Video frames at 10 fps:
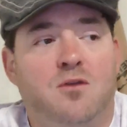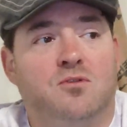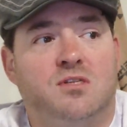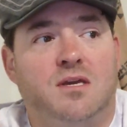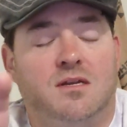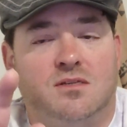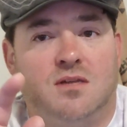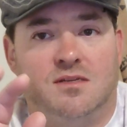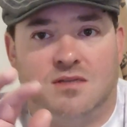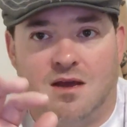You'll see
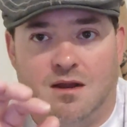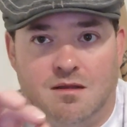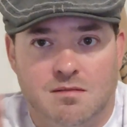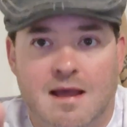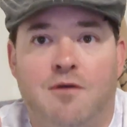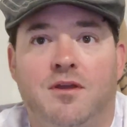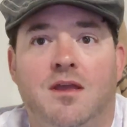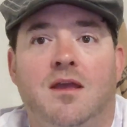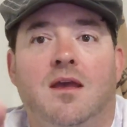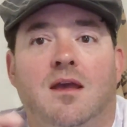it's kind of
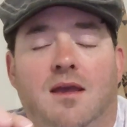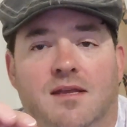cloudy.